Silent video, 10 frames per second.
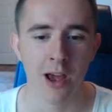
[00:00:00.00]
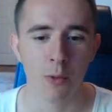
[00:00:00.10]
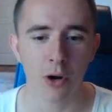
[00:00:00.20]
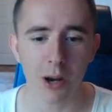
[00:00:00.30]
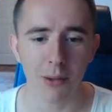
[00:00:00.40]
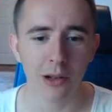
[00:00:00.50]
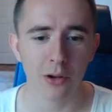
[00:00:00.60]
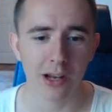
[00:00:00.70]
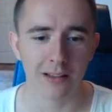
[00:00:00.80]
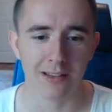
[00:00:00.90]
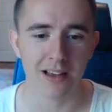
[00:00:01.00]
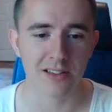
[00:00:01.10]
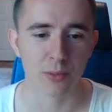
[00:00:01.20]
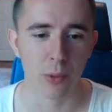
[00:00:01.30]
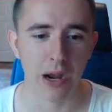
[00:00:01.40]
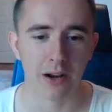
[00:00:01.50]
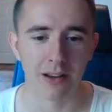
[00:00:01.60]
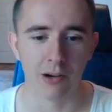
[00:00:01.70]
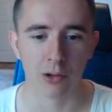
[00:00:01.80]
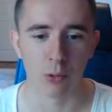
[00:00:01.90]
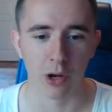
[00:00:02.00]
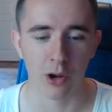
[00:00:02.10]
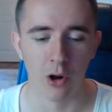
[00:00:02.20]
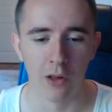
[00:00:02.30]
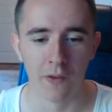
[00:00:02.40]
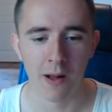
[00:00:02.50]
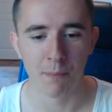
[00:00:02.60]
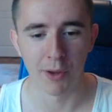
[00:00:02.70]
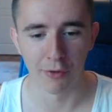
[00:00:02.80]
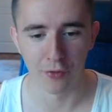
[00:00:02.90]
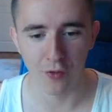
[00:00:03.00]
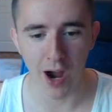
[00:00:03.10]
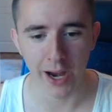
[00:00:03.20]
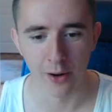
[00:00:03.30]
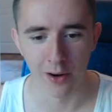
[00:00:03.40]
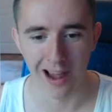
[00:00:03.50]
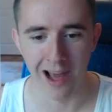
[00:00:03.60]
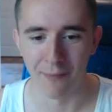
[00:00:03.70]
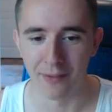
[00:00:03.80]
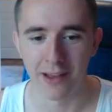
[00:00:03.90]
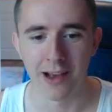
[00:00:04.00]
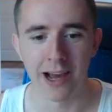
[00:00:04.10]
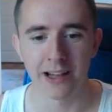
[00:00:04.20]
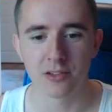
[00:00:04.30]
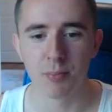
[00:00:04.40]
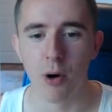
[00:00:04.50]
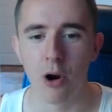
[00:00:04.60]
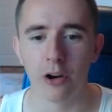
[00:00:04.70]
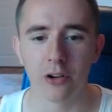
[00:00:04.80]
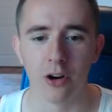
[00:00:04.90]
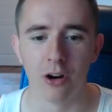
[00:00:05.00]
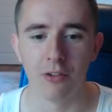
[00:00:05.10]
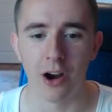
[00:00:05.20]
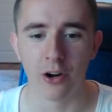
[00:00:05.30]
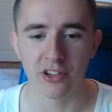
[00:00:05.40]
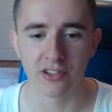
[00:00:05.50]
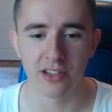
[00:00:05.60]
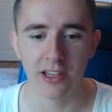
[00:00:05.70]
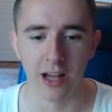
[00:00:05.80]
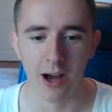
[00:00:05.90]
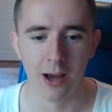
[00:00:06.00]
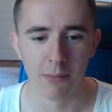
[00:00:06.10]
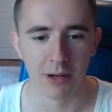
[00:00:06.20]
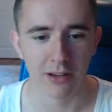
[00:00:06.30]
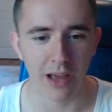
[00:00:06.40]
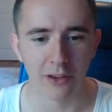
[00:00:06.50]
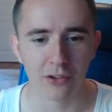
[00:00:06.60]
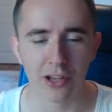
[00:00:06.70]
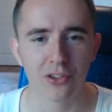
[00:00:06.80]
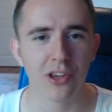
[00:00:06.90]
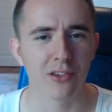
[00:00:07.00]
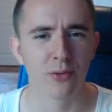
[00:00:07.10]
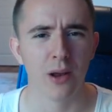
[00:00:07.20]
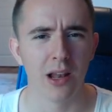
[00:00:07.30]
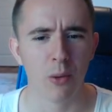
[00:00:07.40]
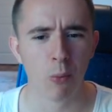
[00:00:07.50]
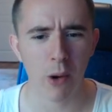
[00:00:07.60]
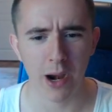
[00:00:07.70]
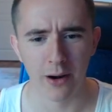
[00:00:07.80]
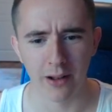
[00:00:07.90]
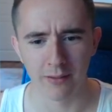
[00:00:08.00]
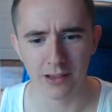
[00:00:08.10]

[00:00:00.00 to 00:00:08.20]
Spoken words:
We're going to be looking at this weird territory called the Fireland, and it's part of Argentina, but as you can see, it's really weird.